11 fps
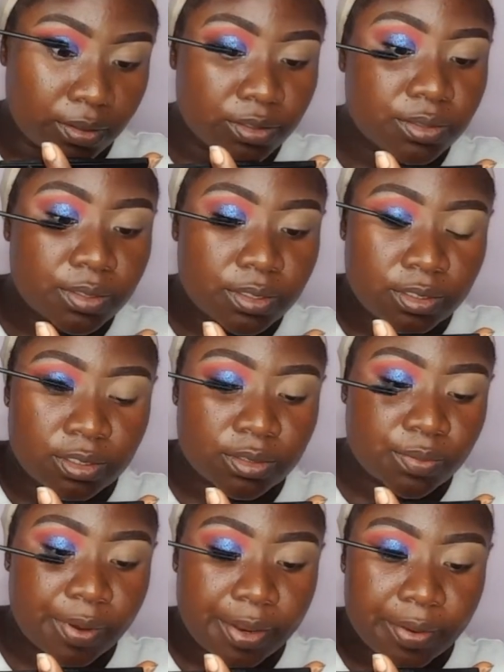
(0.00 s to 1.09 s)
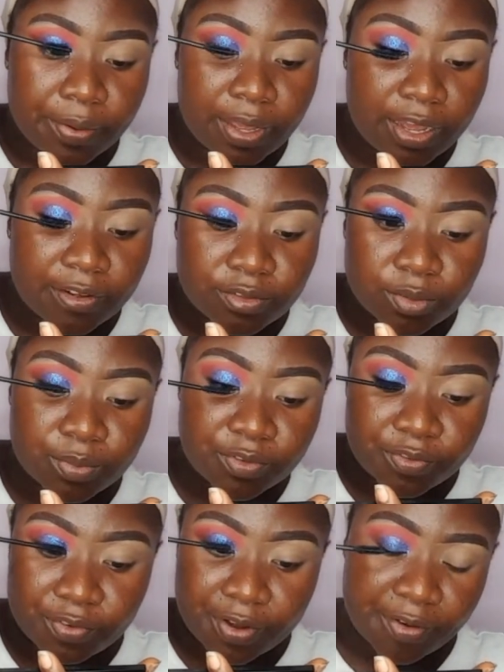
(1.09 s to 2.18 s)
So this is where you have to be
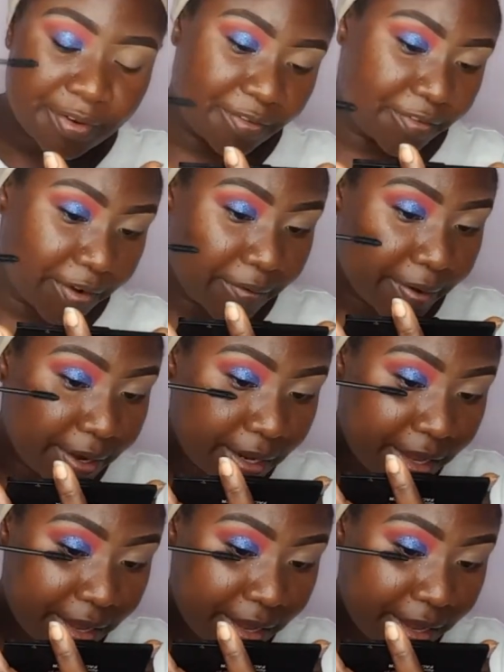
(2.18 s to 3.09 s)
very, very